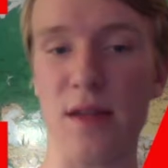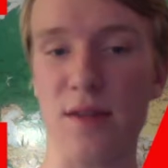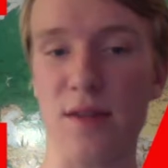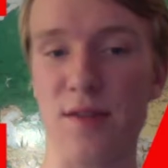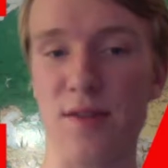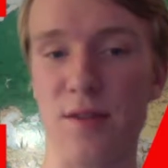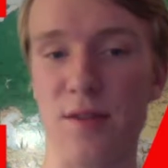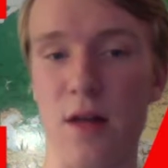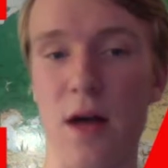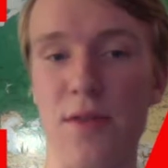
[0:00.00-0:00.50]

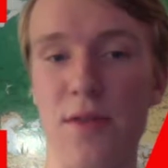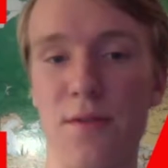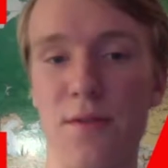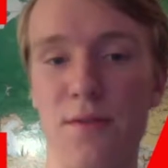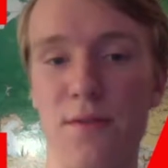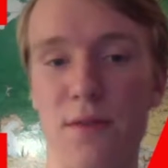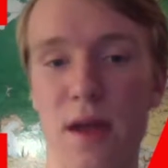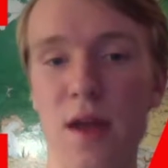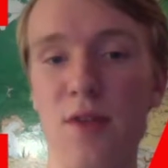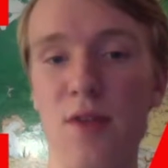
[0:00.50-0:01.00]
sloths
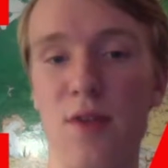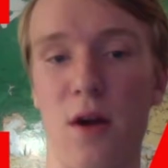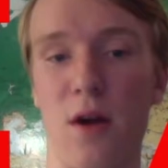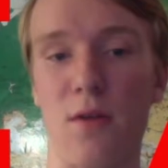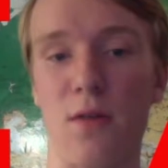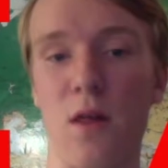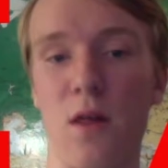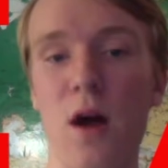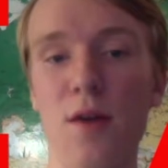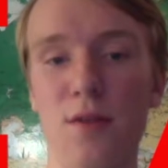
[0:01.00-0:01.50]
face
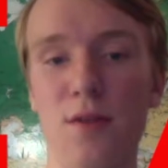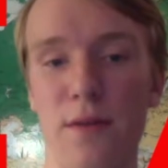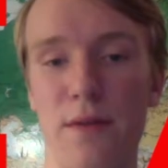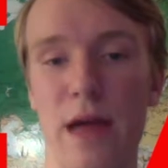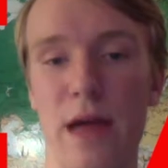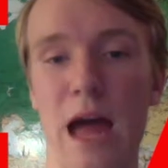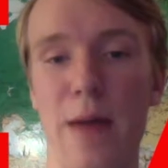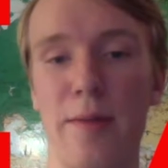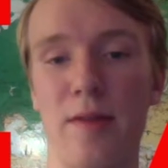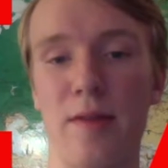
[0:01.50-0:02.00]
are loss of
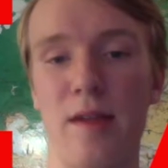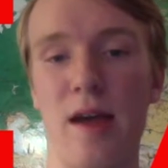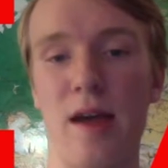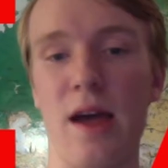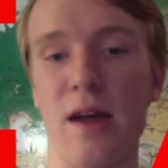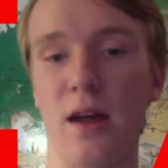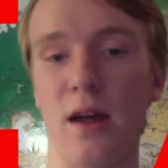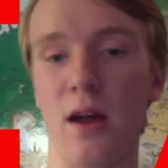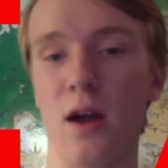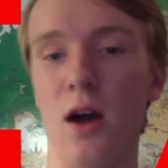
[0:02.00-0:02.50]

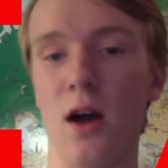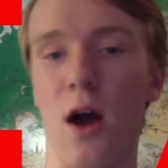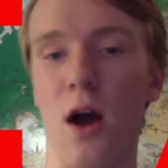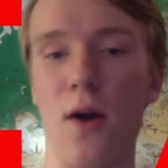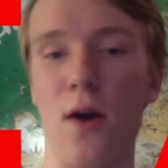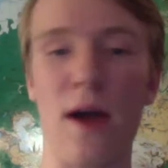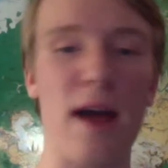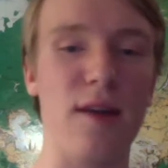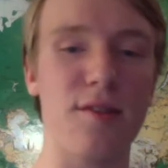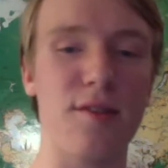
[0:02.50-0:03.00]
habitat,
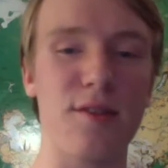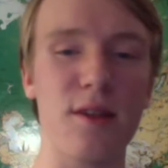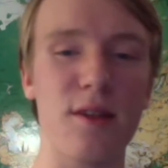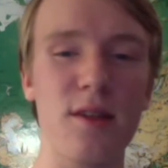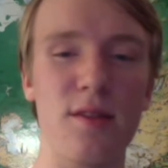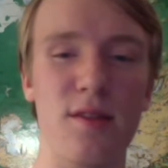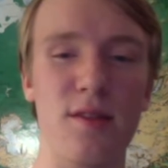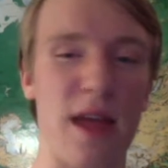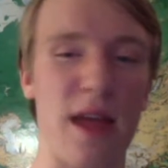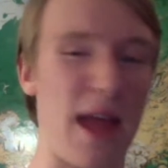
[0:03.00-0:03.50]
car
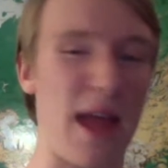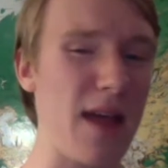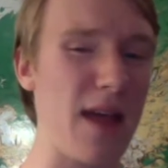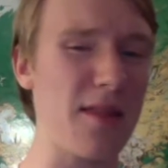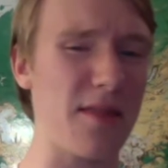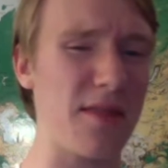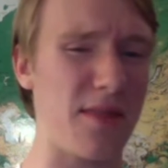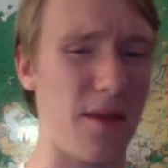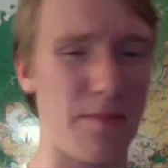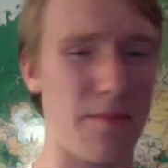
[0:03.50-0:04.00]
accidents,
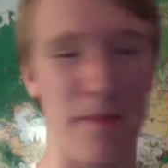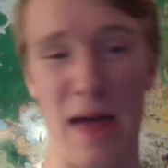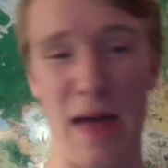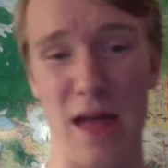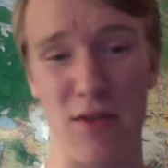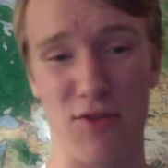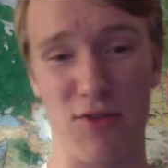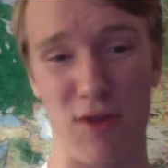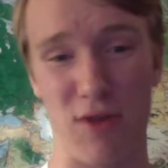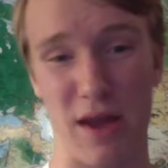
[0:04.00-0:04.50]
and the
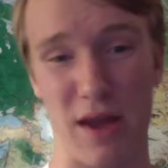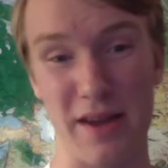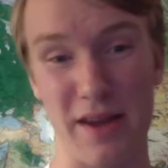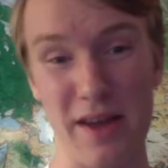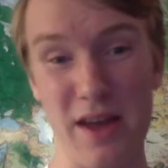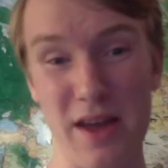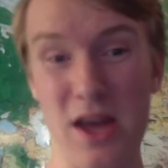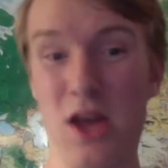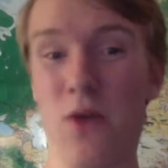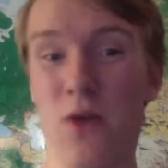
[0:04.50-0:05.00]
pet trade.
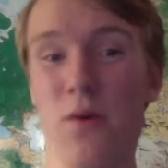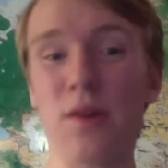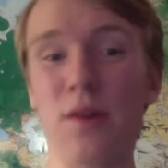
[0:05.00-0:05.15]
When